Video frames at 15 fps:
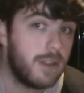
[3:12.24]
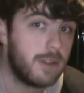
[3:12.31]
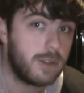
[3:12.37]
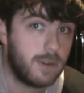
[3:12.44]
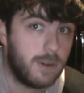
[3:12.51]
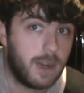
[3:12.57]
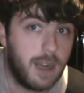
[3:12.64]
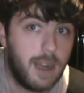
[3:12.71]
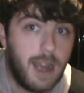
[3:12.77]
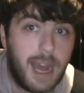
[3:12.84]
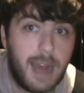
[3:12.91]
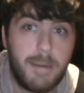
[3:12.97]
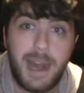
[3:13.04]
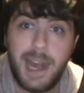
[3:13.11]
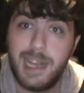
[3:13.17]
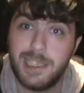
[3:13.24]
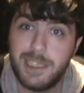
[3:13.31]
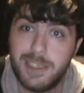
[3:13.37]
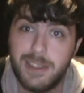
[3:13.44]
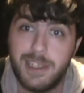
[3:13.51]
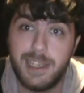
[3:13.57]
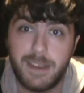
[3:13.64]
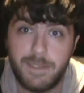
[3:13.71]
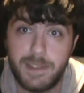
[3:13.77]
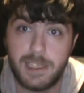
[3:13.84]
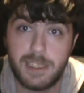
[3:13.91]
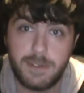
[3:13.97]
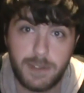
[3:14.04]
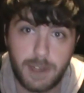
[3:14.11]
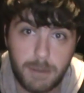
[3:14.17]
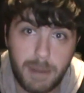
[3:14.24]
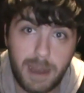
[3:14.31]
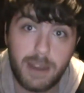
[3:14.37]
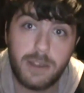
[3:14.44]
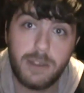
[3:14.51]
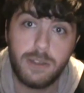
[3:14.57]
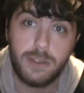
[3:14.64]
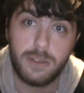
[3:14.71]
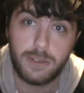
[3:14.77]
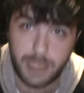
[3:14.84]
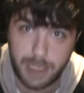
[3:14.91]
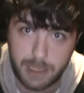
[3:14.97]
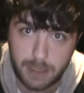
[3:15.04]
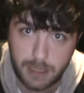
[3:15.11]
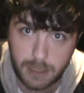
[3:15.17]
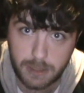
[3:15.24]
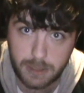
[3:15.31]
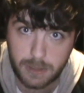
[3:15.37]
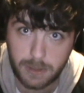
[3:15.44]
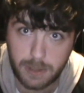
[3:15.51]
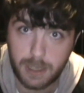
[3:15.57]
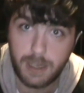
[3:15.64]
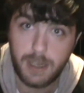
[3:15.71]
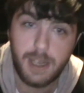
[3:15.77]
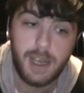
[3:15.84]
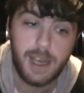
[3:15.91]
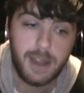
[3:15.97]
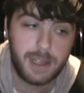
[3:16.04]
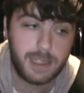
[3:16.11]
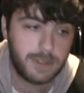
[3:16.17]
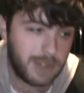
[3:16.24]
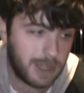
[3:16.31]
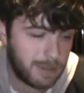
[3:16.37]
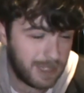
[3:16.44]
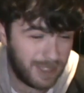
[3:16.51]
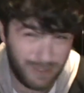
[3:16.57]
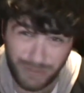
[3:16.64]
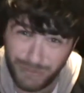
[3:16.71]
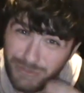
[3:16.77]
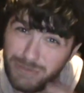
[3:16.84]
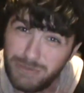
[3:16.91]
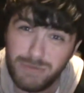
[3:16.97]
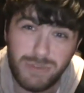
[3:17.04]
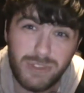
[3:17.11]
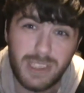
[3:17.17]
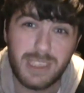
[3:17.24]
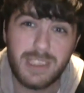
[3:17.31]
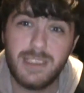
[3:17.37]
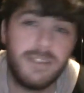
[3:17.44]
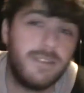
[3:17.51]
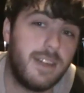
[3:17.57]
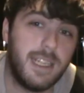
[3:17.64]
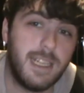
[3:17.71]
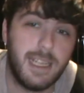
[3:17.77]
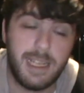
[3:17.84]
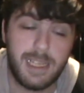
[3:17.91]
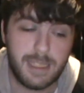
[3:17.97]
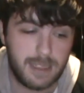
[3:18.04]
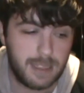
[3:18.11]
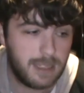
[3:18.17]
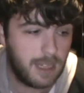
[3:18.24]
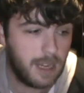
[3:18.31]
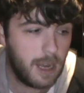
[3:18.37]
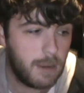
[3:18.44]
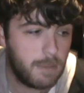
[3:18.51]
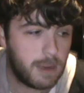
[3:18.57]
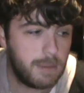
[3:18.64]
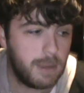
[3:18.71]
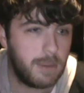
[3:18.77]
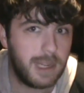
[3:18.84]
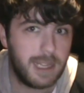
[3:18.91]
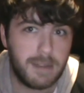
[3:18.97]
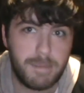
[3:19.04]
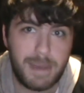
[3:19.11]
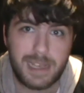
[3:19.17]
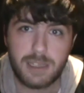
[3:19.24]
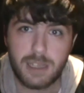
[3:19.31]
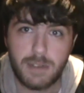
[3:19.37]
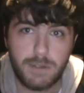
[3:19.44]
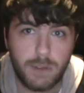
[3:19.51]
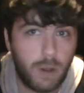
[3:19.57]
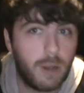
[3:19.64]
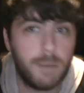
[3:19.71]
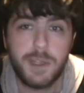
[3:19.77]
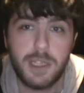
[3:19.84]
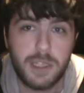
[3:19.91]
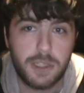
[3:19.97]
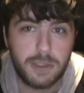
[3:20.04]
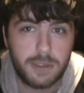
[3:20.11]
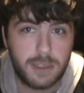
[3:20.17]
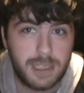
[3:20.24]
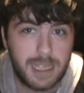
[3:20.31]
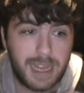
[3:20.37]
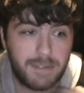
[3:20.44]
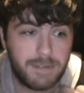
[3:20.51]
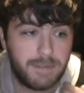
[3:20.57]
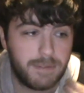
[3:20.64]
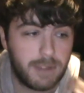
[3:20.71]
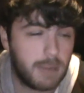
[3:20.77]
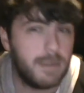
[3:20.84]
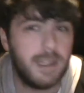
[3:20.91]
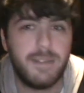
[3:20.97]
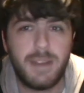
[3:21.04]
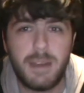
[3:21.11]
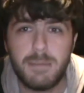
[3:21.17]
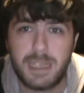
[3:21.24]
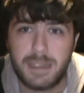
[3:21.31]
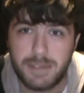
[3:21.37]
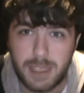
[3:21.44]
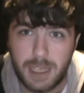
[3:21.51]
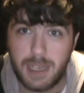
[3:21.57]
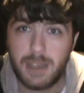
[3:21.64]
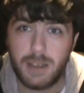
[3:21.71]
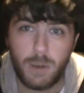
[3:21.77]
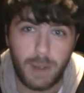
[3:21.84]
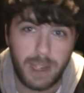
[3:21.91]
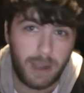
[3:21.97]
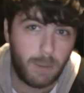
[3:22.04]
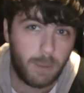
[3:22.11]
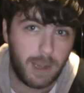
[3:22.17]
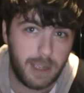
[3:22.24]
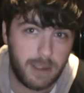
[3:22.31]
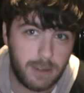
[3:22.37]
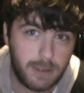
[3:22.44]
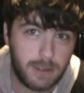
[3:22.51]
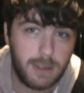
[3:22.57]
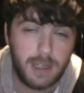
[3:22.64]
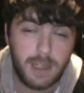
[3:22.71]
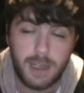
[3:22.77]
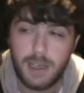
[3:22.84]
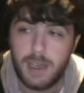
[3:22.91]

for the score. I'm actually going to give this film a great score. This film is really funny. It's probably one of the best kind of comedy films I've seen in quite a while.